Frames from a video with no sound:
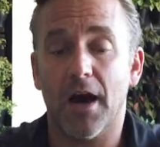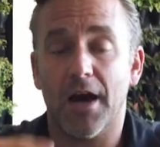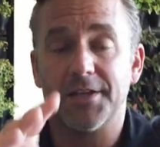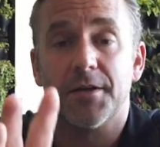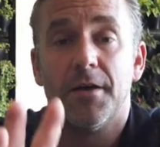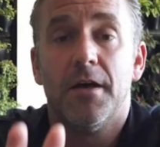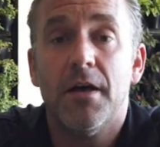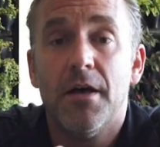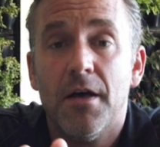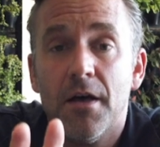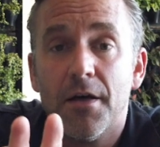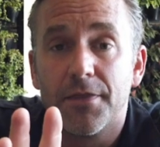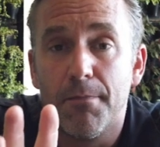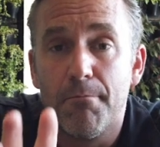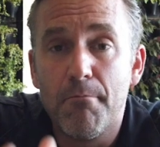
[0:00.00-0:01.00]
Guys,
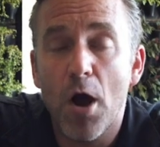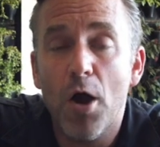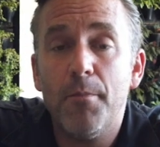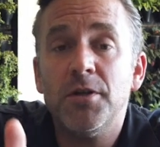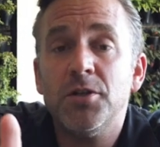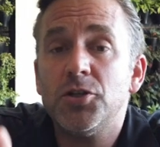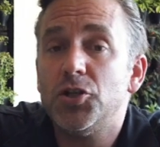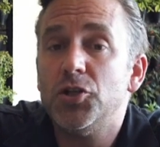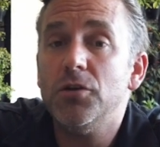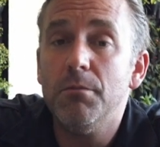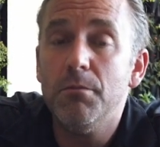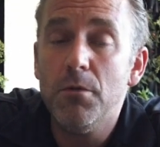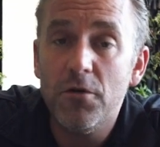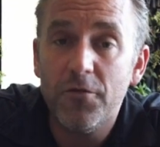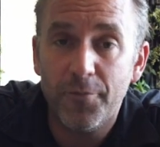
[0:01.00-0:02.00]
the moment
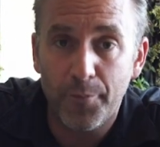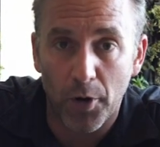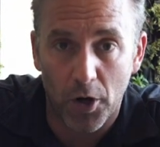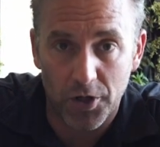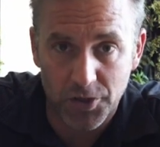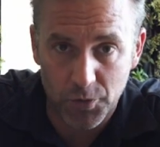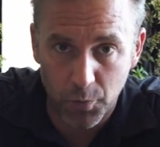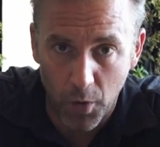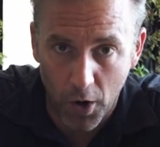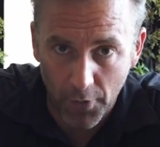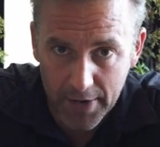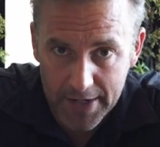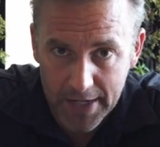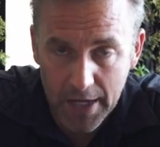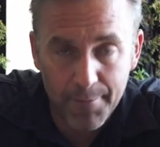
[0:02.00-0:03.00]
you move past
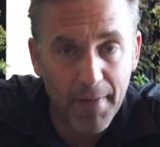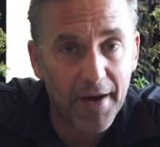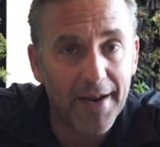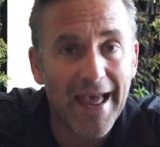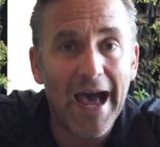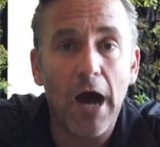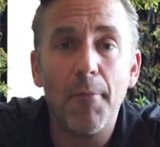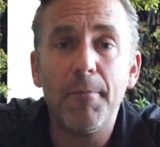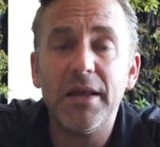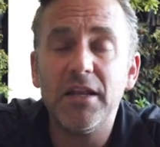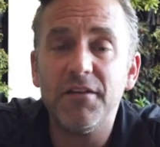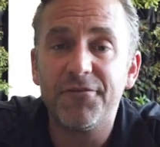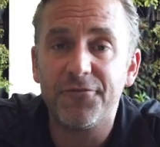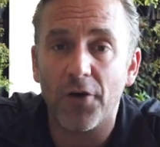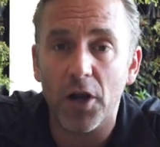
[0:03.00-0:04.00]
worrying about how
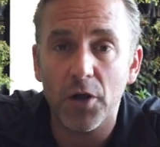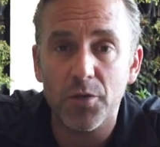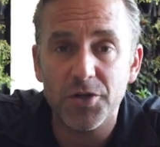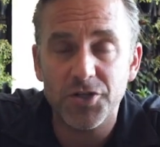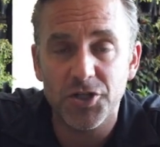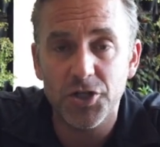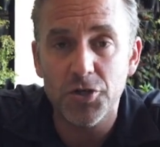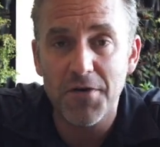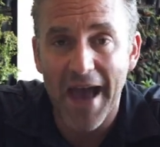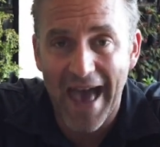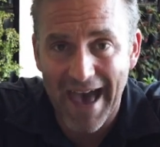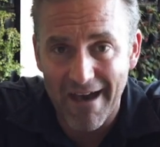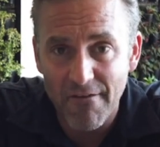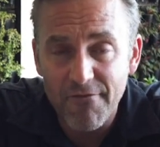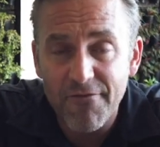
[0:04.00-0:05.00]
many followers you
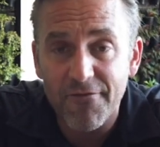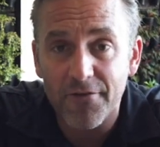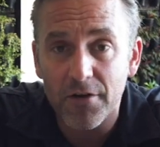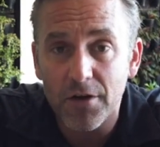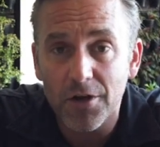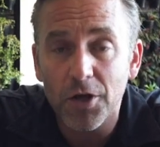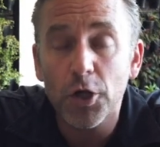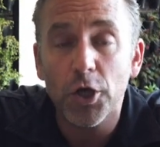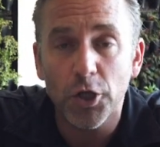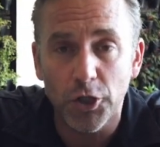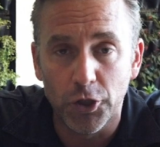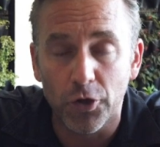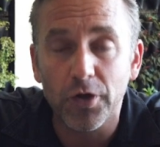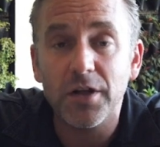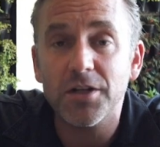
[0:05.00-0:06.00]
have,
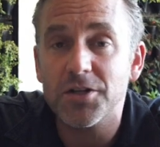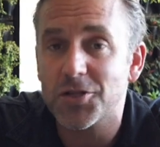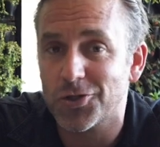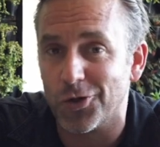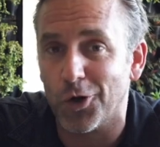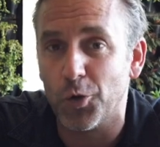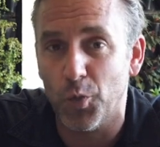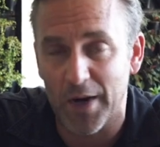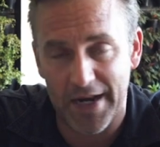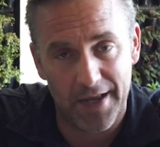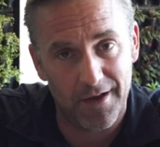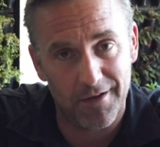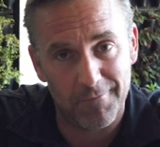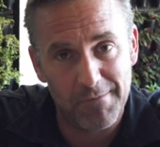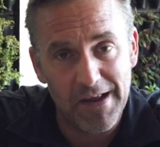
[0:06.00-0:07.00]
you're gonna start
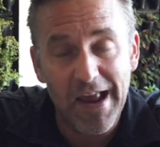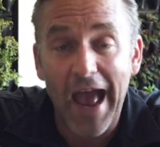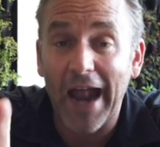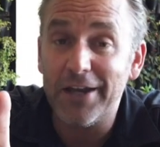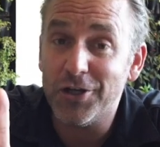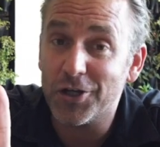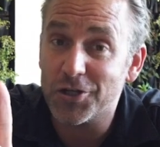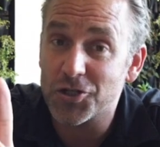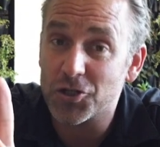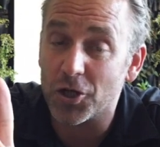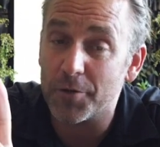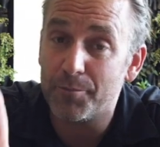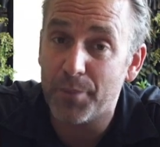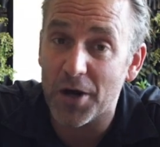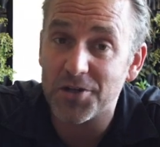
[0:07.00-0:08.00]
winning. And you're gonna
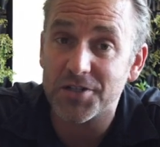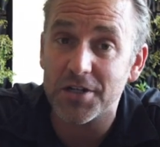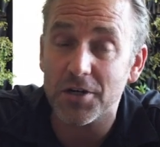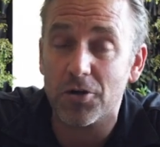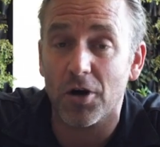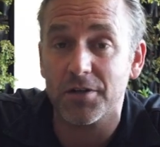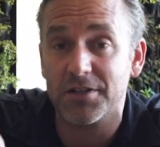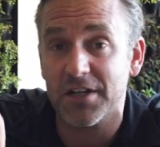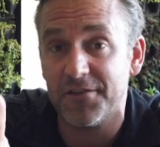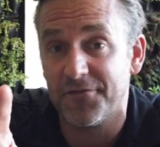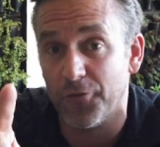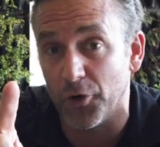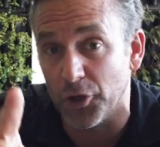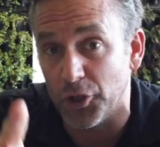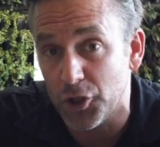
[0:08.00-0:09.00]
start posting
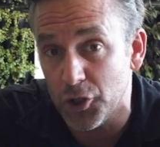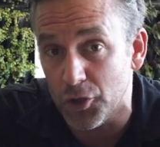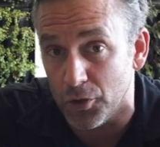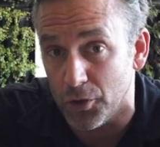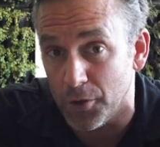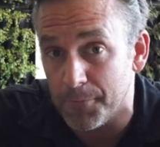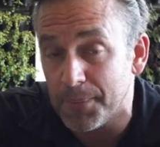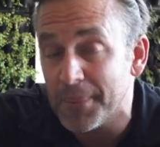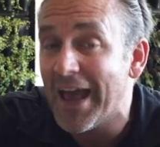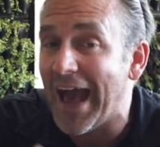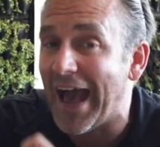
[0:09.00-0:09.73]
content for you.